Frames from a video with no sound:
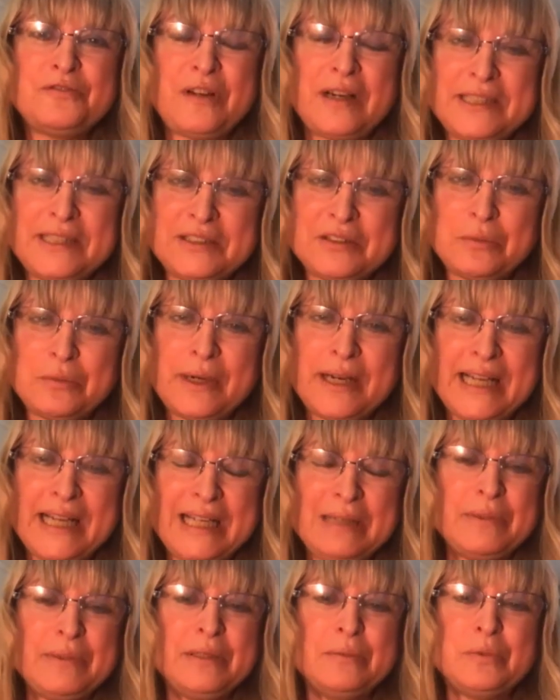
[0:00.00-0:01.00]
find a
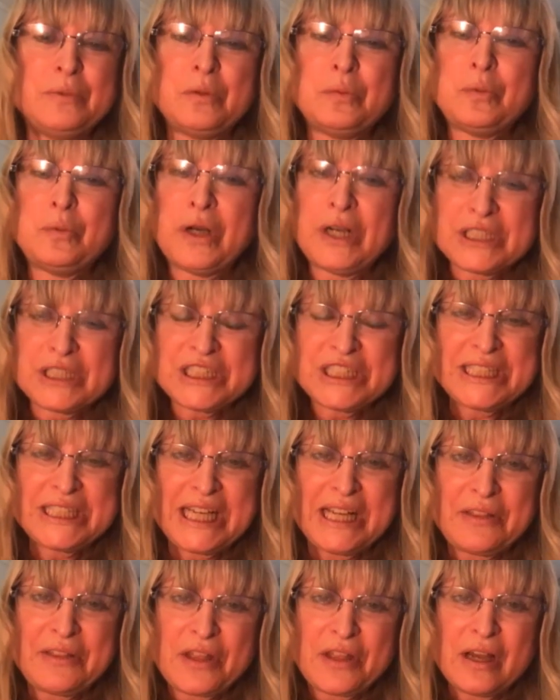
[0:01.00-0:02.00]
way. We will work
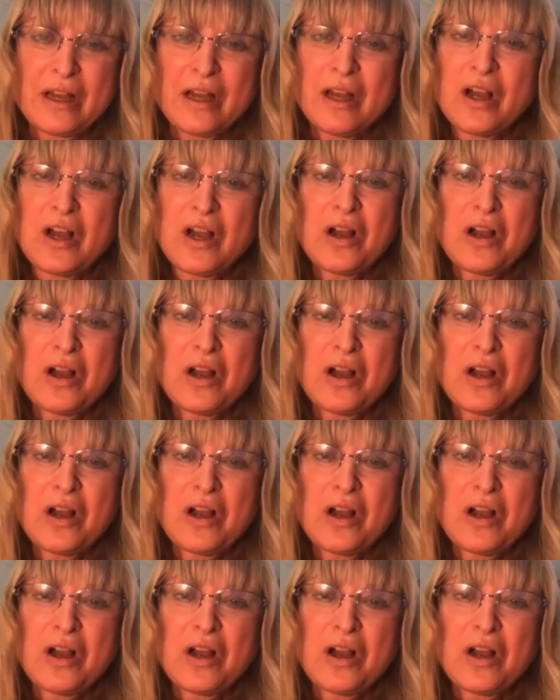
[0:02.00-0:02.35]
together.